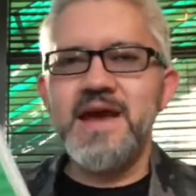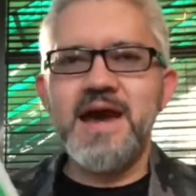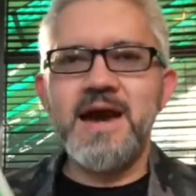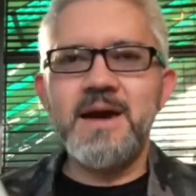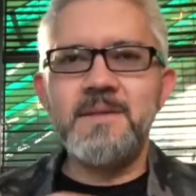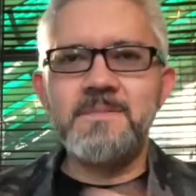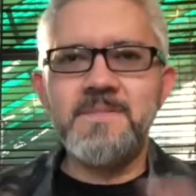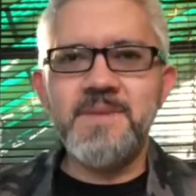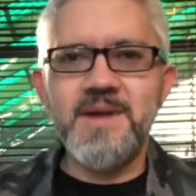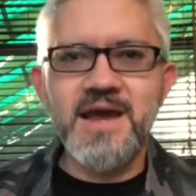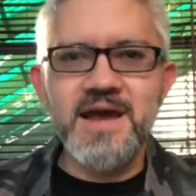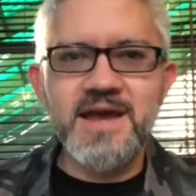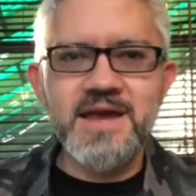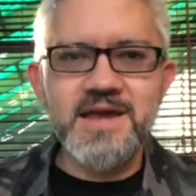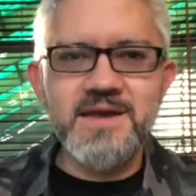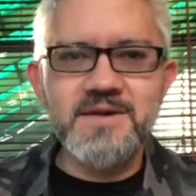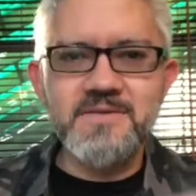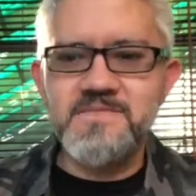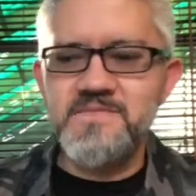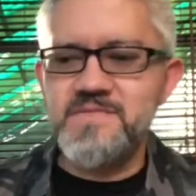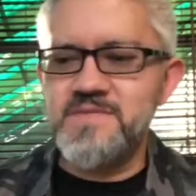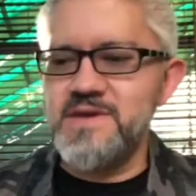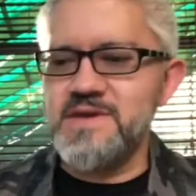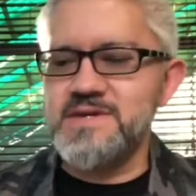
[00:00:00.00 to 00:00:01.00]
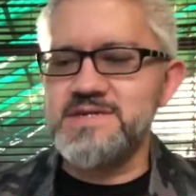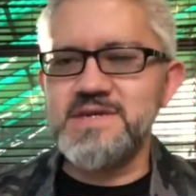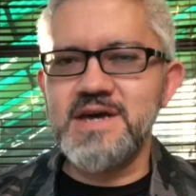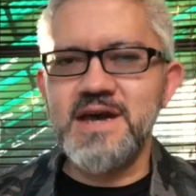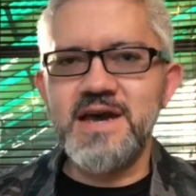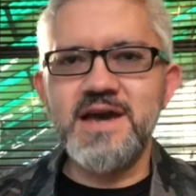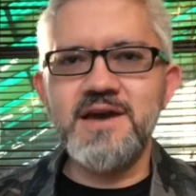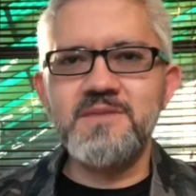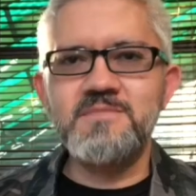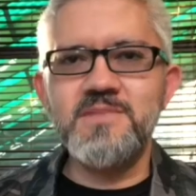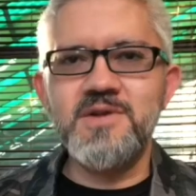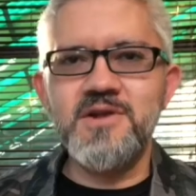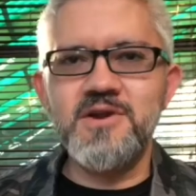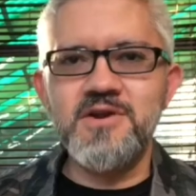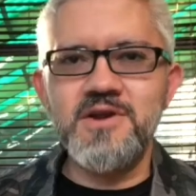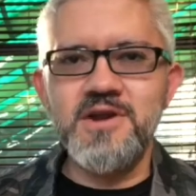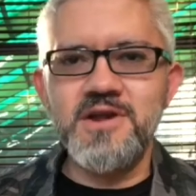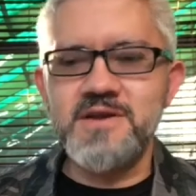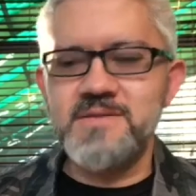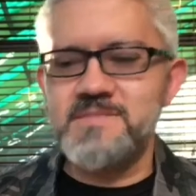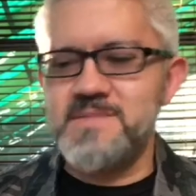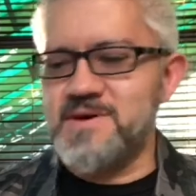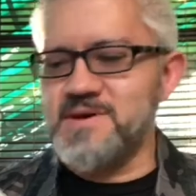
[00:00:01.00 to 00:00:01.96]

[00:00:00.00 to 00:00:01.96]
applying, things I am learning.